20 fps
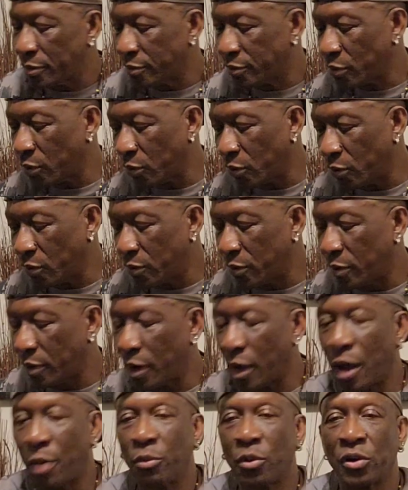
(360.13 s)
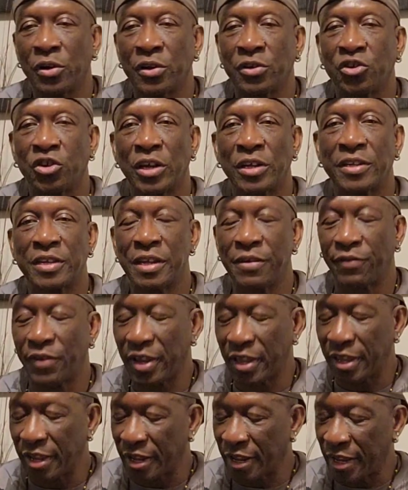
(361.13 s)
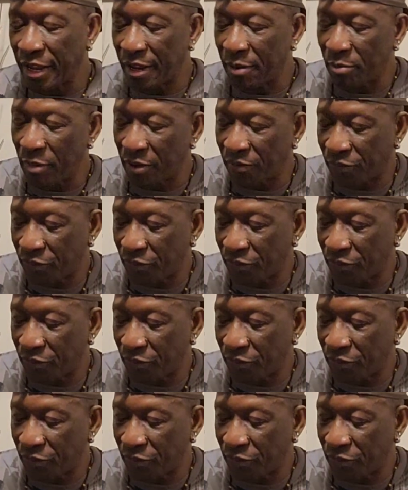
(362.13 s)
So, I'm going to try to see if I can get my